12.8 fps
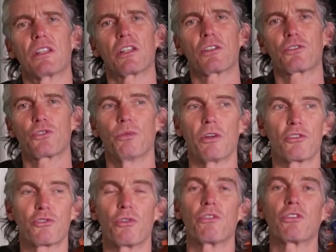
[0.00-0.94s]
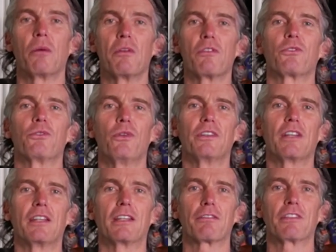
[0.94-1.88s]
There's so much truth coming through
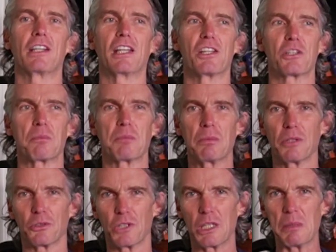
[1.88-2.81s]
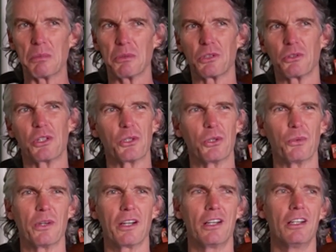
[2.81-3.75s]
in different areas that people are going to be able to go, you know
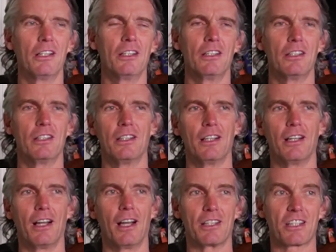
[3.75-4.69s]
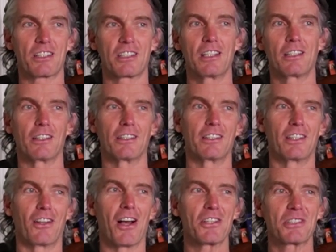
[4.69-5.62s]
what? As I said
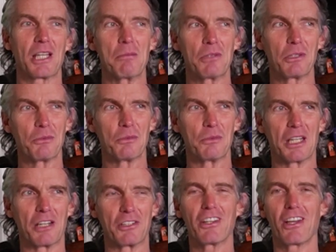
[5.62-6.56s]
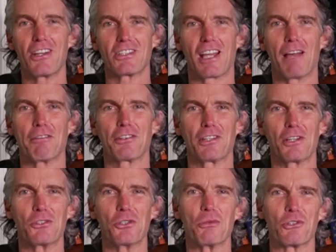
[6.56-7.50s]
the last time, when I realised that everything I
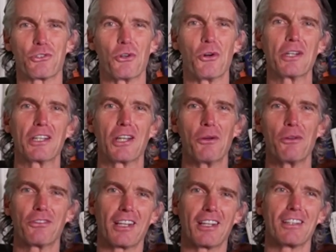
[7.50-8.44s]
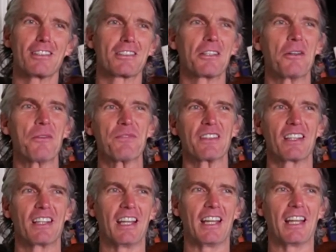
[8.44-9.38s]
knew was wrong and how things
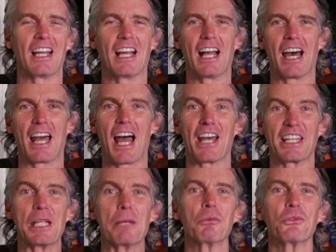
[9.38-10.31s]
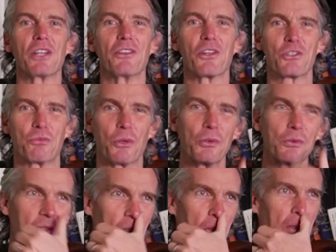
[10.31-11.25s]
are enabled in this
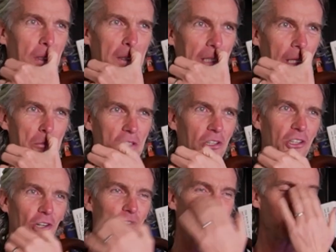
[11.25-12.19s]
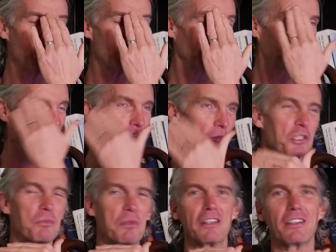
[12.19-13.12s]
world, in terms of countries and
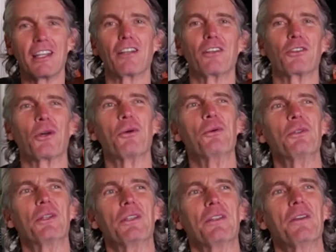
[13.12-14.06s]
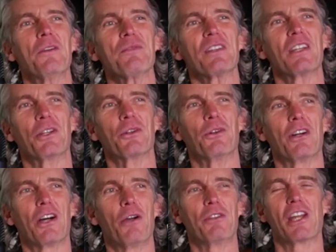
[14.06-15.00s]
governments being taken down, and
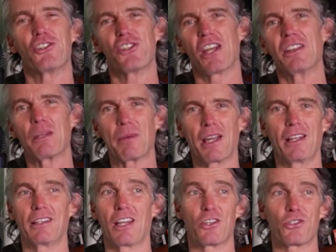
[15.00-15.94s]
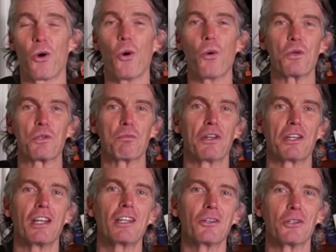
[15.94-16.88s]
how the agenda behind it is always
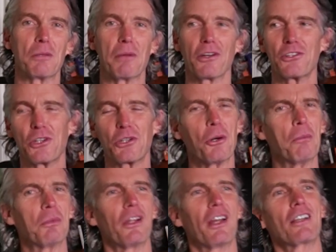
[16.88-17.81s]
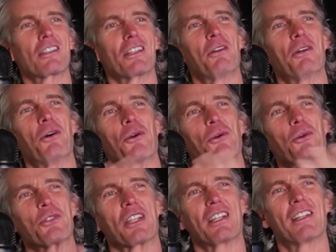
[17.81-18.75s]
money, the military complex and how it all
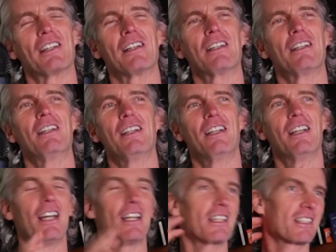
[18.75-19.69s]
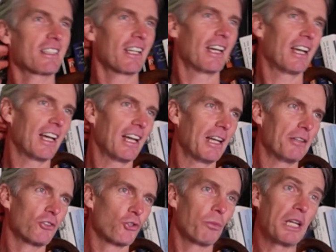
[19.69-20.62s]
goes together. It's
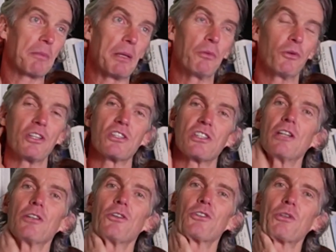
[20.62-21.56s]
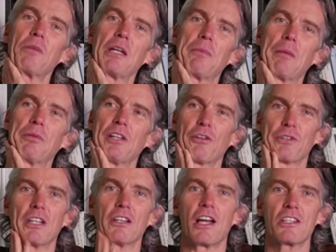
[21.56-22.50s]
so many people can see it now. So many people are
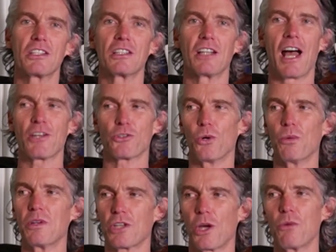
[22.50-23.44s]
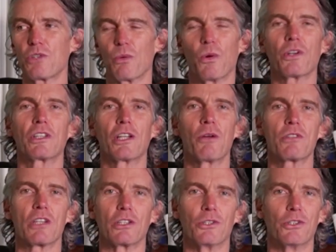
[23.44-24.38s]
realising, as always, how's it working,
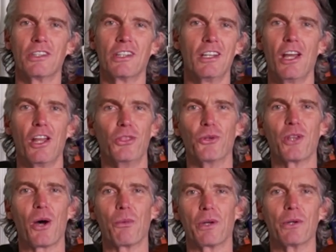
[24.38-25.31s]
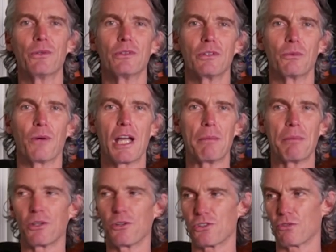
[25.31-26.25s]
how's it going? Know that well. Why?
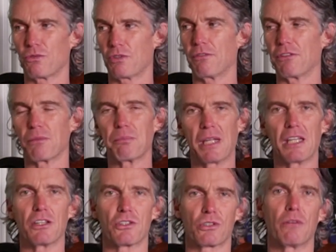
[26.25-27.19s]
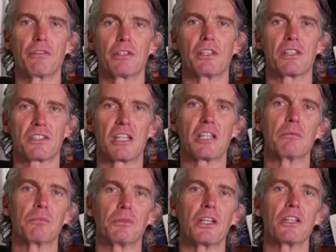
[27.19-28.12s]
Because of the pain and suffering that's
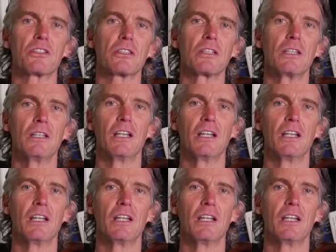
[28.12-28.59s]
taking place.